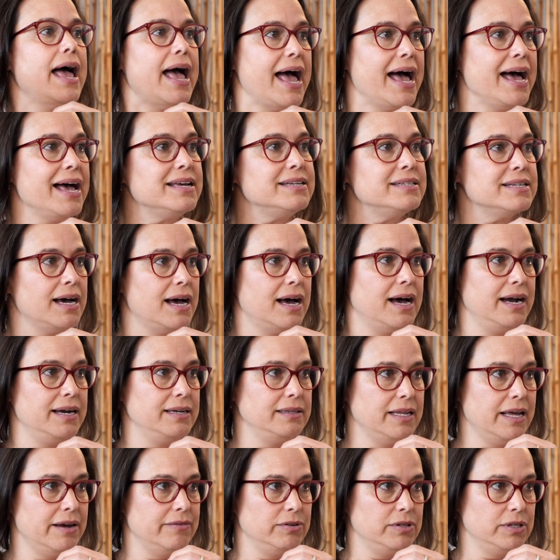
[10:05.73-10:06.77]
and a high
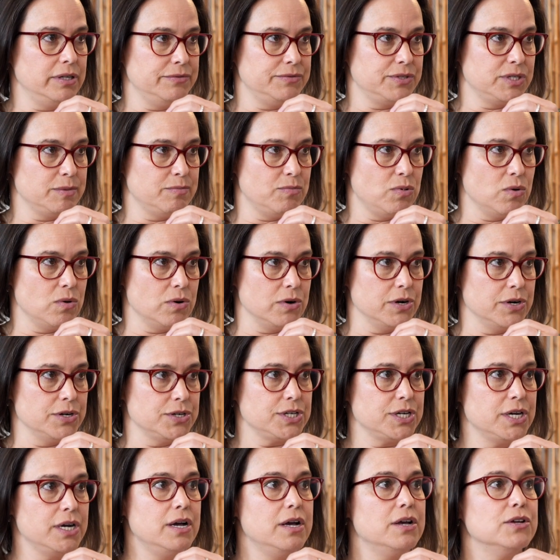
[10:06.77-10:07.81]
level of support.
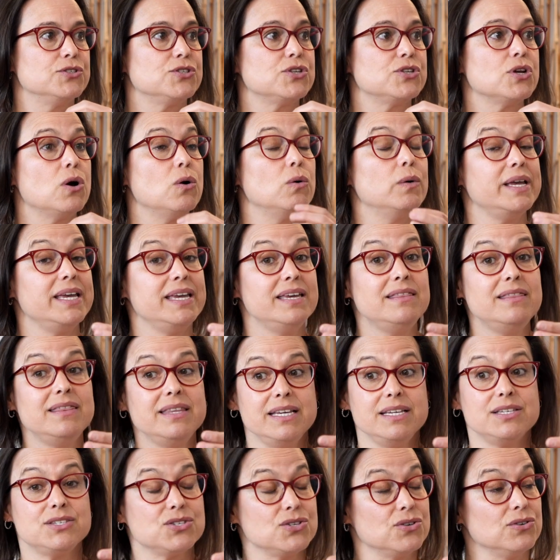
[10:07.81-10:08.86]
So in
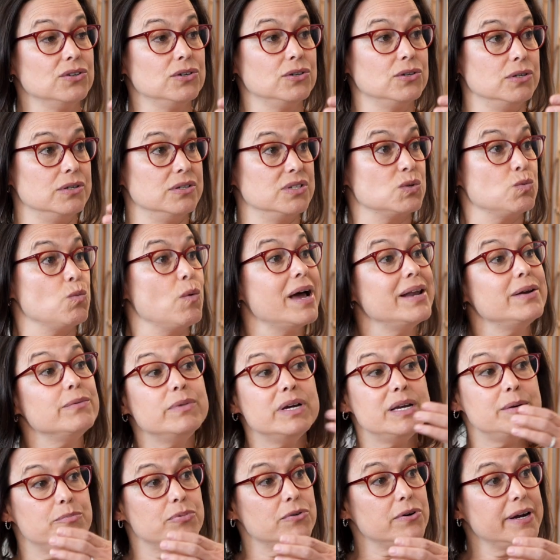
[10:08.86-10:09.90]
these circles, when we
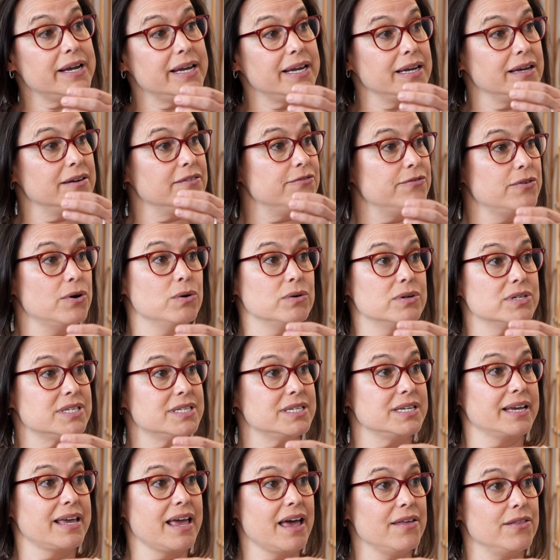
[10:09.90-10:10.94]
bring folks
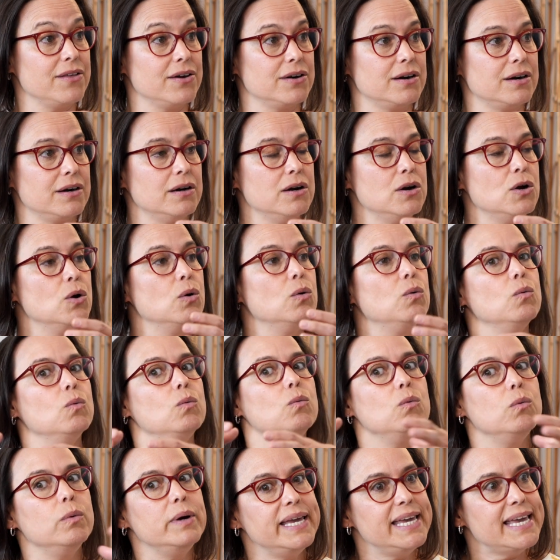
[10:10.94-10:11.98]
together,
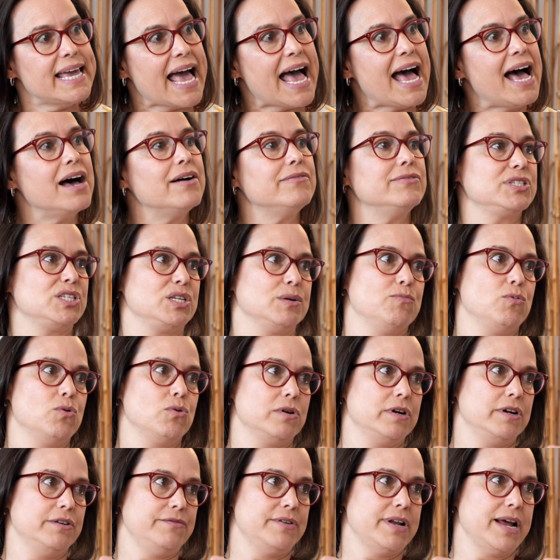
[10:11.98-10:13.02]
we have a
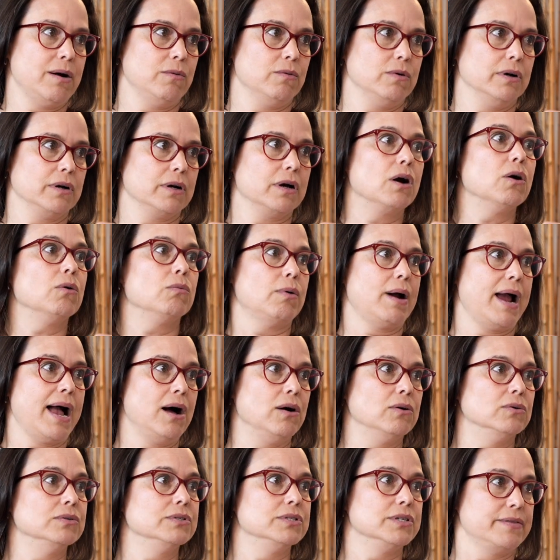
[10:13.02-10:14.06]
supportive network
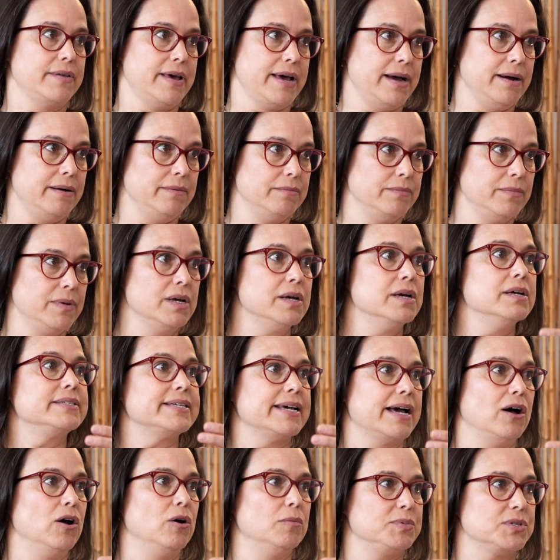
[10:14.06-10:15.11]
around them to
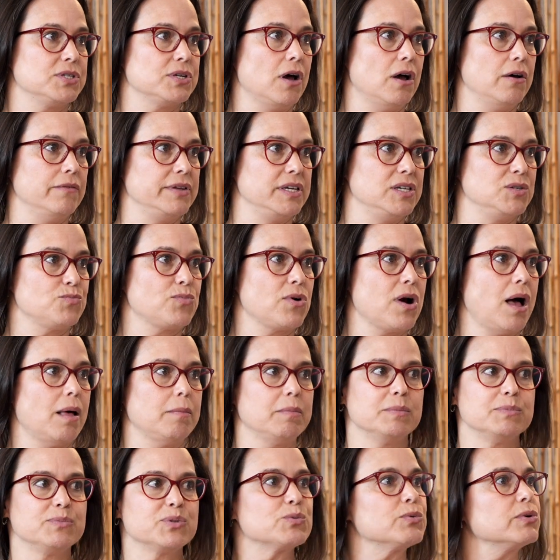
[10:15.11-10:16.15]
help solve these
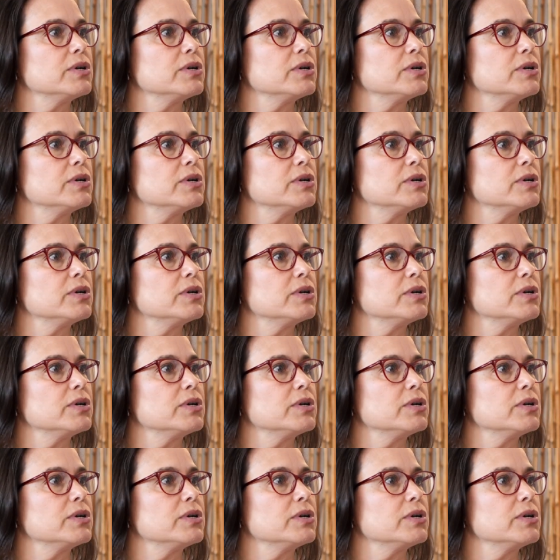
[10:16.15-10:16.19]
problems. We're